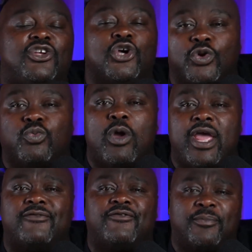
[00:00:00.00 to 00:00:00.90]
Good
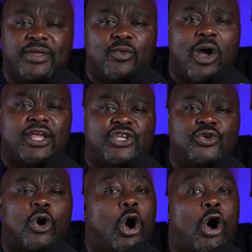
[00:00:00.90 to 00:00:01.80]
win for
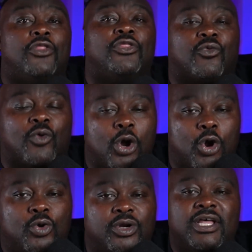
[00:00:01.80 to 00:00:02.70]
BYU on the
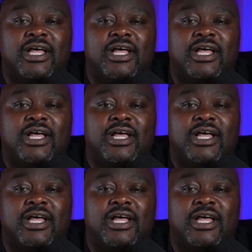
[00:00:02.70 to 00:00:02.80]
road